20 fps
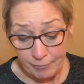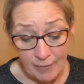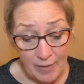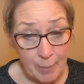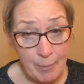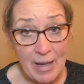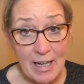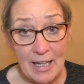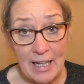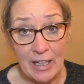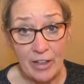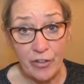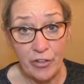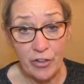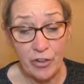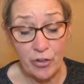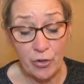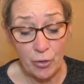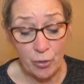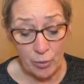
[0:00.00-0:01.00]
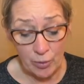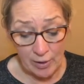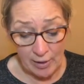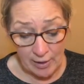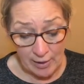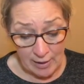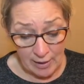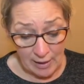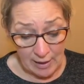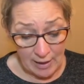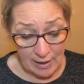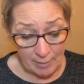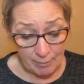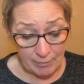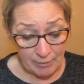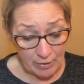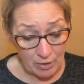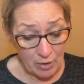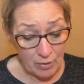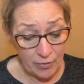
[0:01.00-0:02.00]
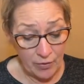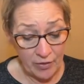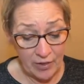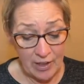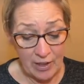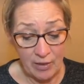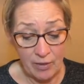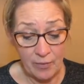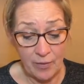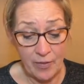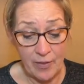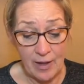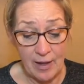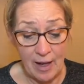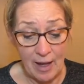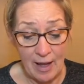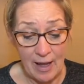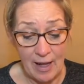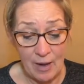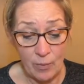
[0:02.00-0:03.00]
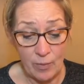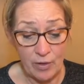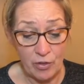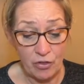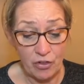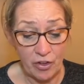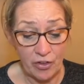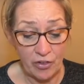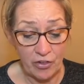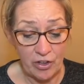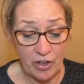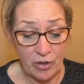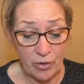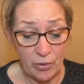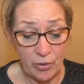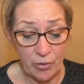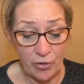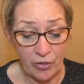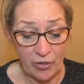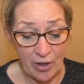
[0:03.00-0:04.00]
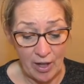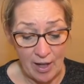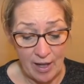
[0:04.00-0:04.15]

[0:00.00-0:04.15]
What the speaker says: making 2 loaves here, then I would just use